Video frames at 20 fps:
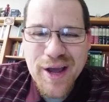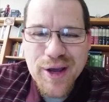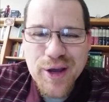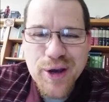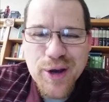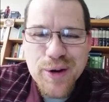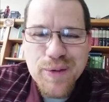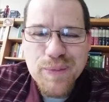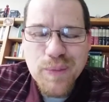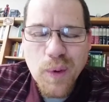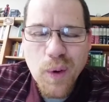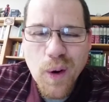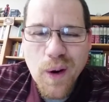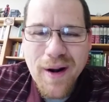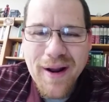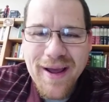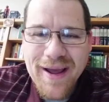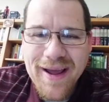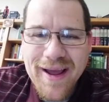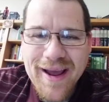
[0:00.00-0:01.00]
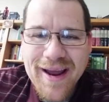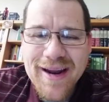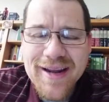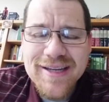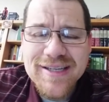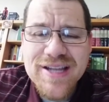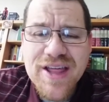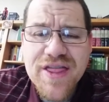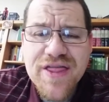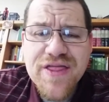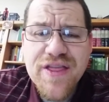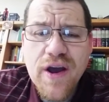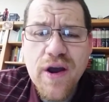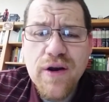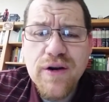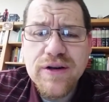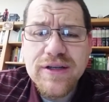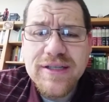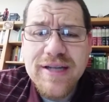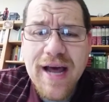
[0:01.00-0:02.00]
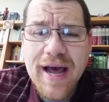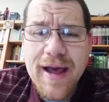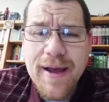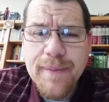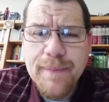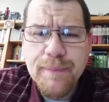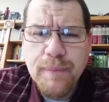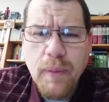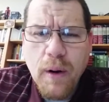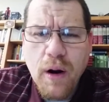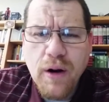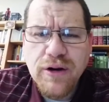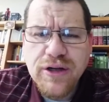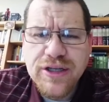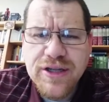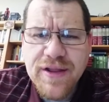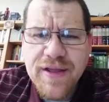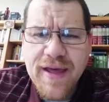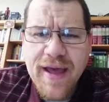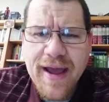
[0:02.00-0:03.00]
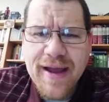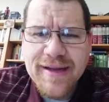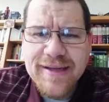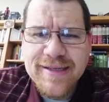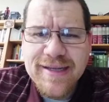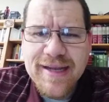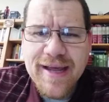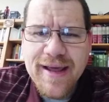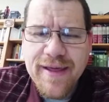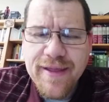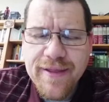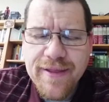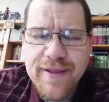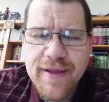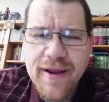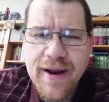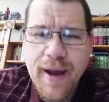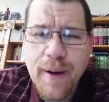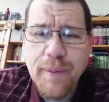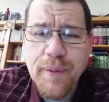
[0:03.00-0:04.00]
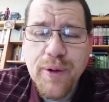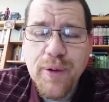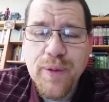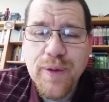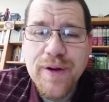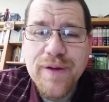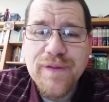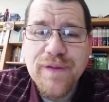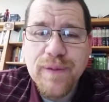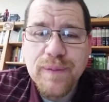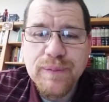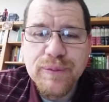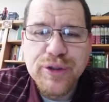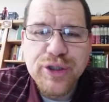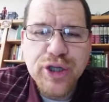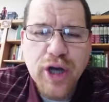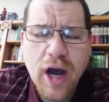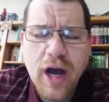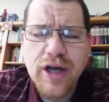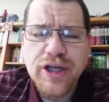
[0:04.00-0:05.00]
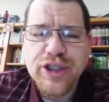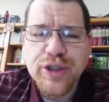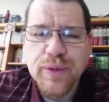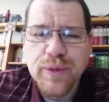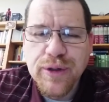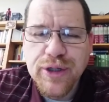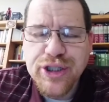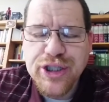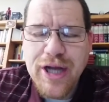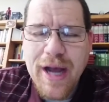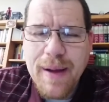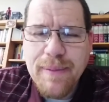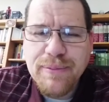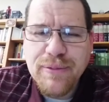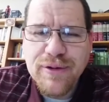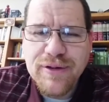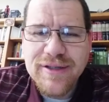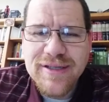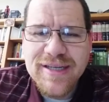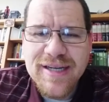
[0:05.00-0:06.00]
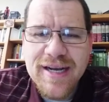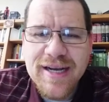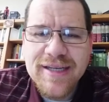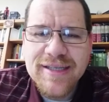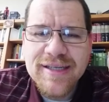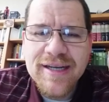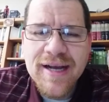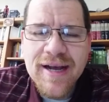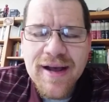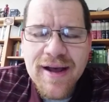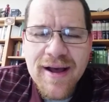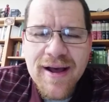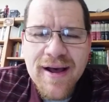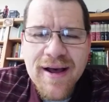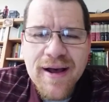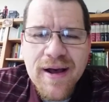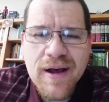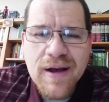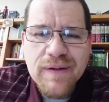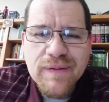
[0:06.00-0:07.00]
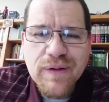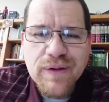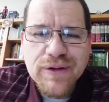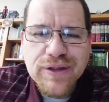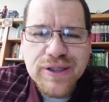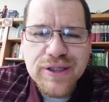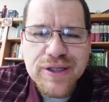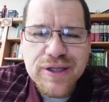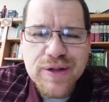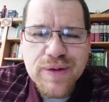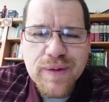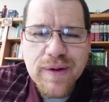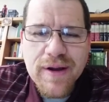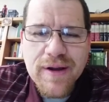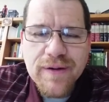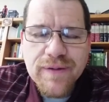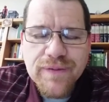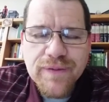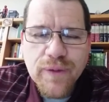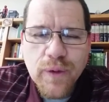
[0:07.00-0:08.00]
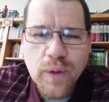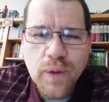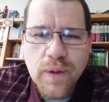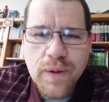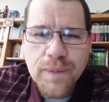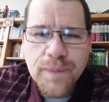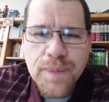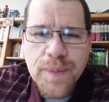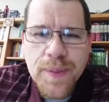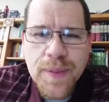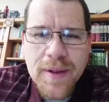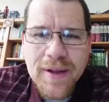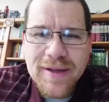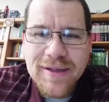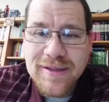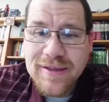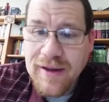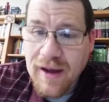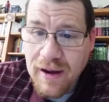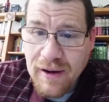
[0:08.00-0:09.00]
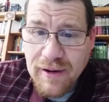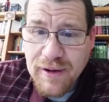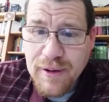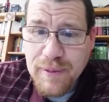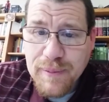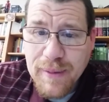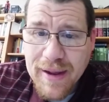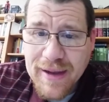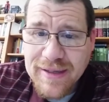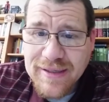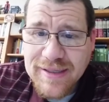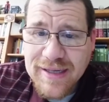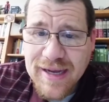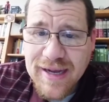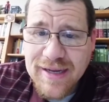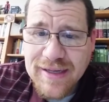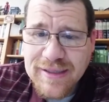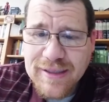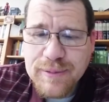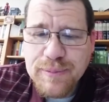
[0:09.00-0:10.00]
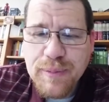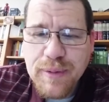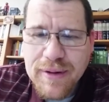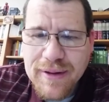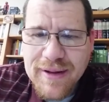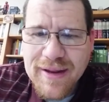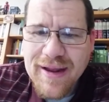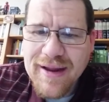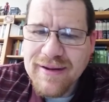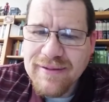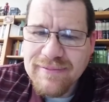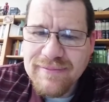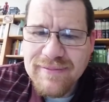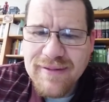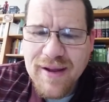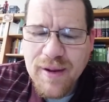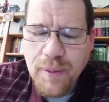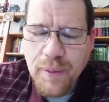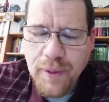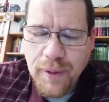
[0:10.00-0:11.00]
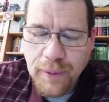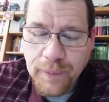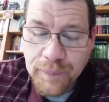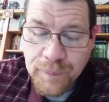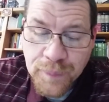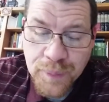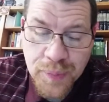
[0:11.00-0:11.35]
Good morning. It is Thursday, March the 18th, and I want to read from Joshua chapter 6, verses 3 and 4. It's not going to make sense, but then it will.